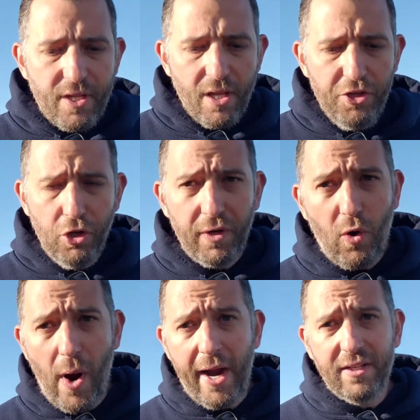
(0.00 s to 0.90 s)
you're
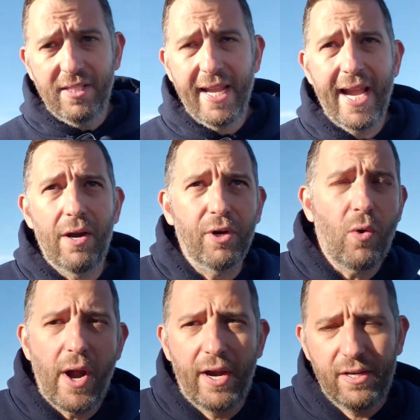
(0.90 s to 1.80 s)
required to take out
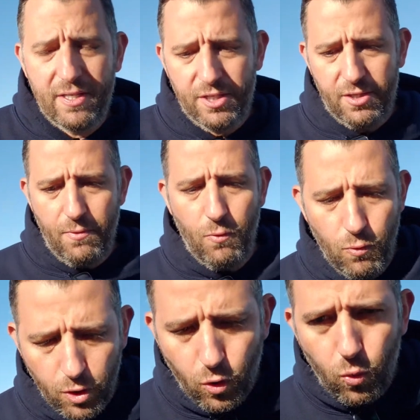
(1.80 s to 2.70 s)

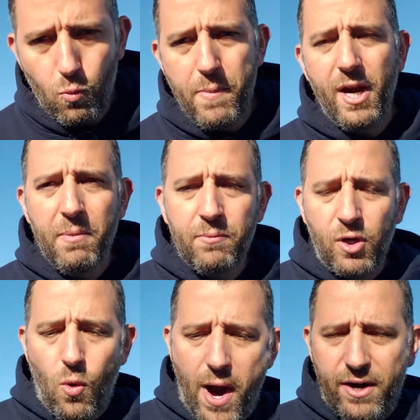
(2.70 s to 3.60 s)
minimum
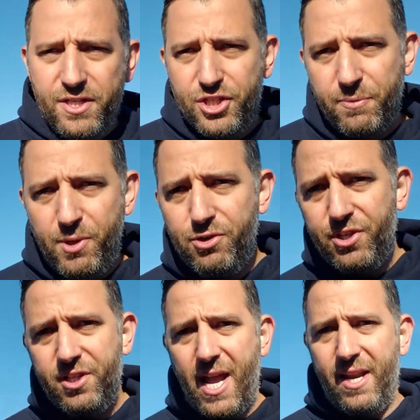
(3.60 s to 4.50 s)
required
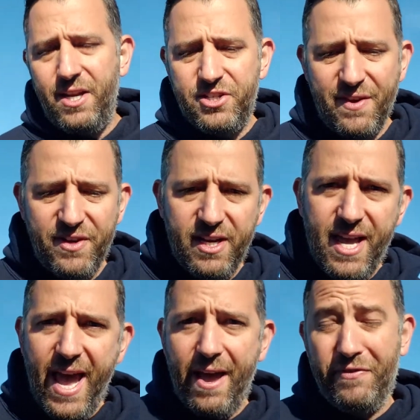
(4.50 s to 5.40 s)
distributions at age 70 and a
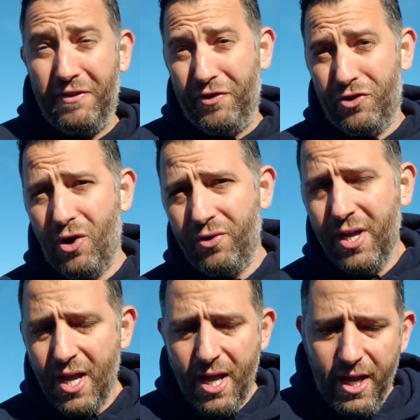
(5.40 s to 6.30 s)
half. And if you don't,
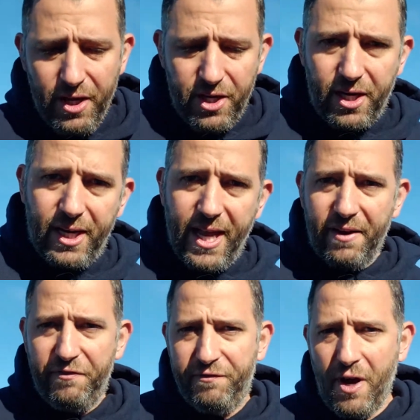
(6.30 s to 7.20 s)
you're going to
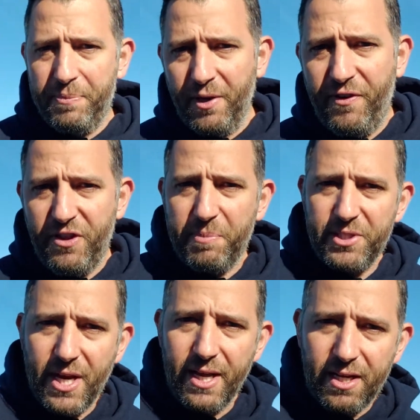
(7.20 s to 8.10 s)
get up to a
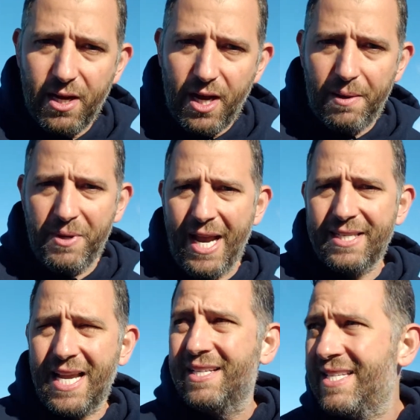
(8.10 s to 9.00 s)
50%
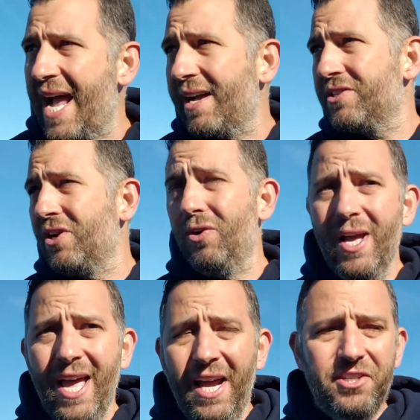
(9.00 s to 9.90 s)
excise tax. So
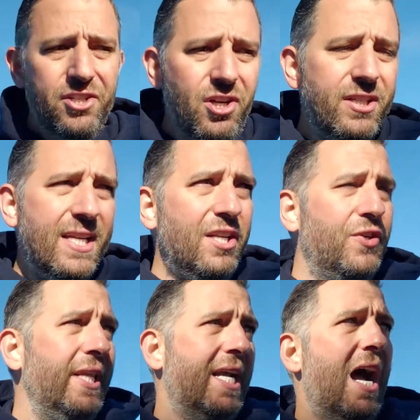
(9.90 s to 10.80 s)
it just starts to get
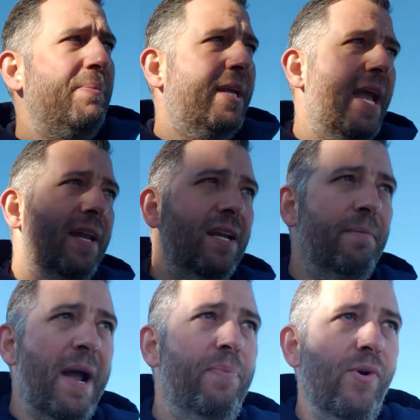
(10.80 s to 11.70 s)
really complicated. And
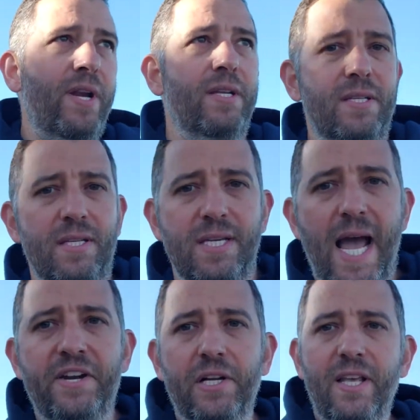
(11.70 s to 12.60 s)
my point is
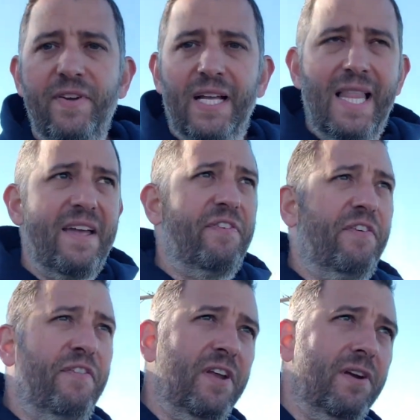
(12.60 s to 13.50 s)
now you're living a life of
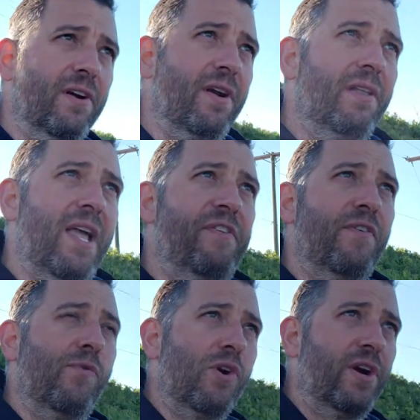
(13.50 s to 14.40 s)
fear, a life
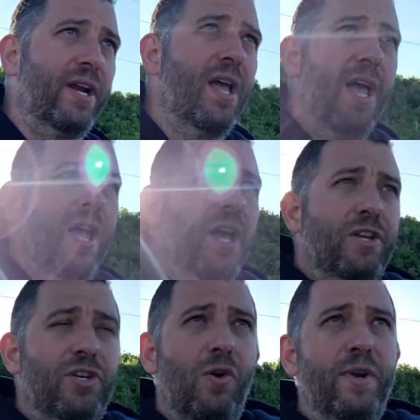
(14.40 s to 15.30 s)
of worry.
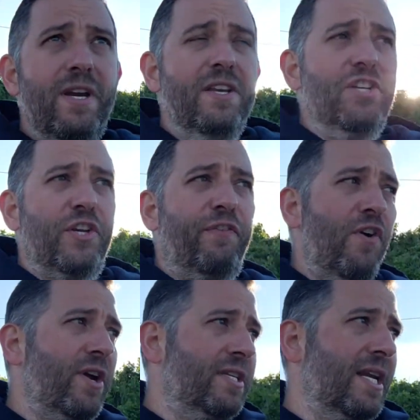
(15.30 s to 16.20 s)
So we need to just
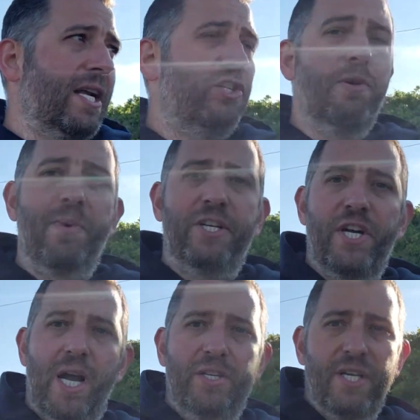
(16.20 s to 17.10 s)
focus not so much
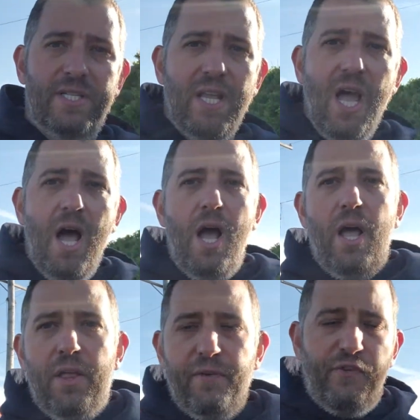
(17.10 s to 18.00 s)
on just
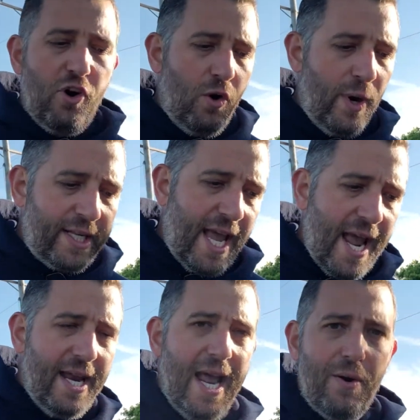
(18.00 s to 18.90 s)
the
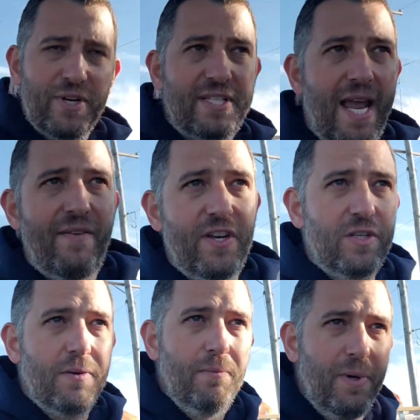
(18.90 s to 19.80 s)
401k and how we're saving,
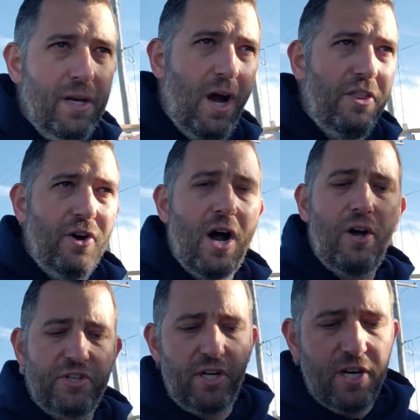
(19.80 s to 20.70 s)
but other
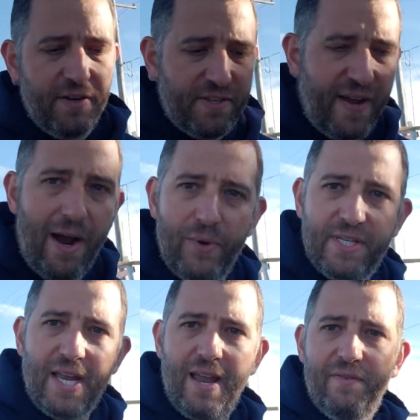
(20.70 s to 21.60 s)
alternatives of how we
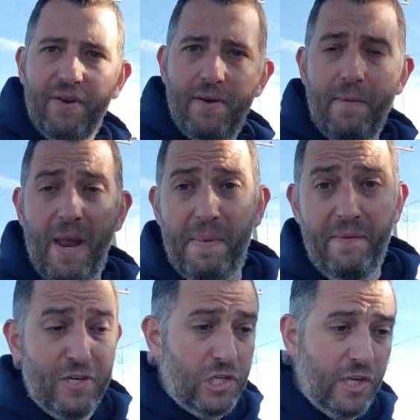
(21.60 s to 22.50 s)
save, and maybe
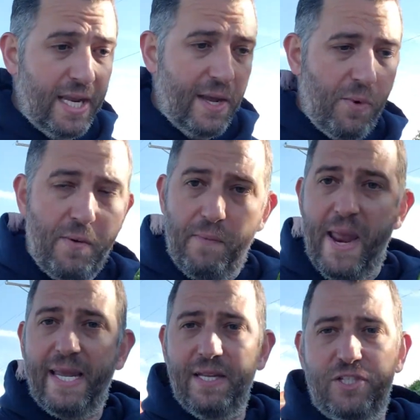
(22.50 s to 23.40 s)
even just looking at what we're
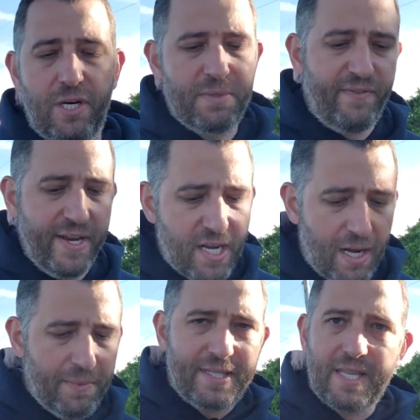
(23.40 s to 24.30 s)
making in terms of
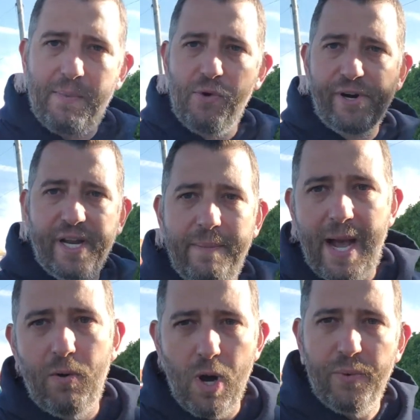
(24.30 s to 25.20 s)
income. Let's stop worrying
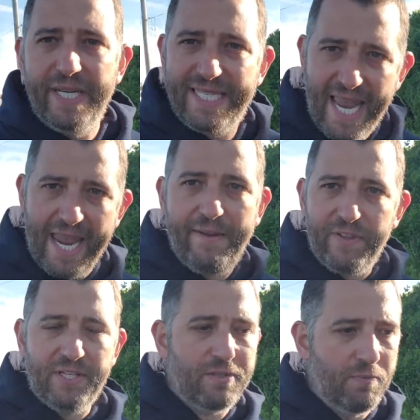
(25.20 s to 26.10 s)
about what we save.
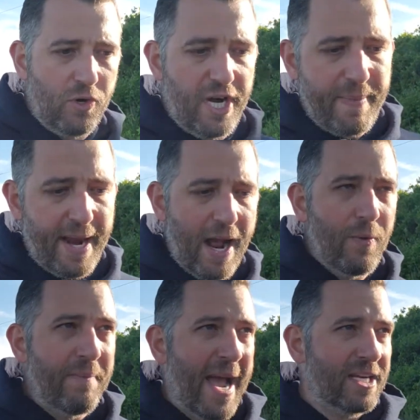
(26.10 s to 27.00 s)
Let's worry about how we
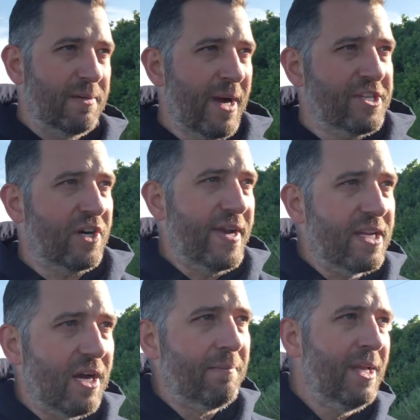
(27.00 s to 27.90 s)
maximize our
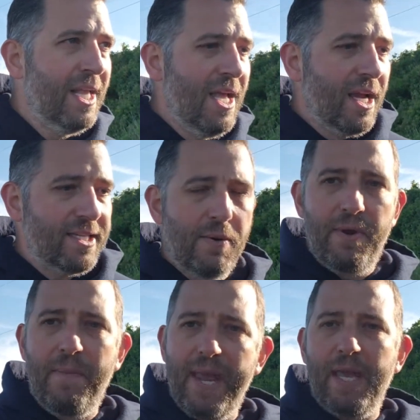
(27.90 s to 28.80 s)
income, because then we're
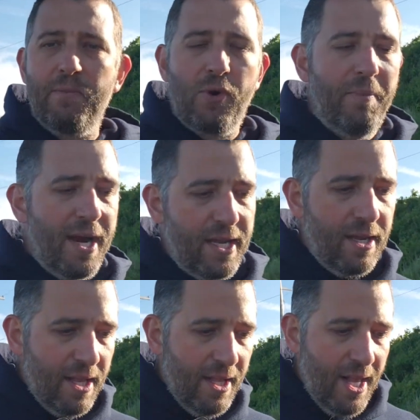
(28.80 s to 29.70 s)
making more money
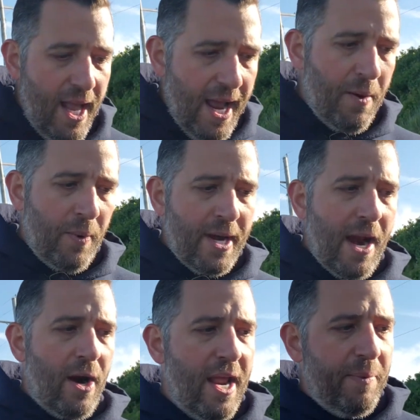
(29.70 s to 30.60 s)
and we now
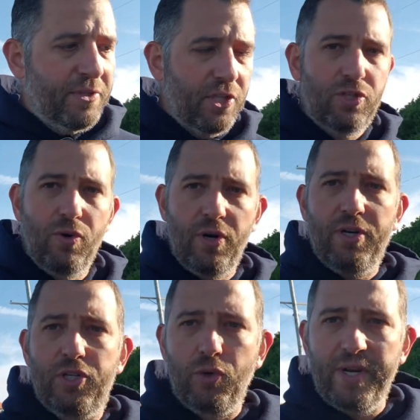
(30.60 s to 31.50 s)
are able to
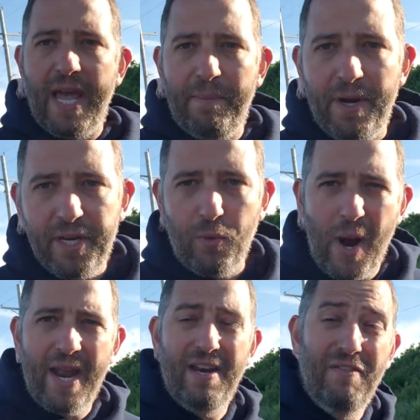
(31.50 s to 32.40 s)
store that money
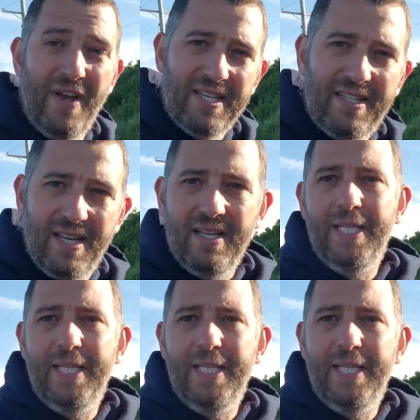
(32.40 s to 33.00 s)
away and invest it.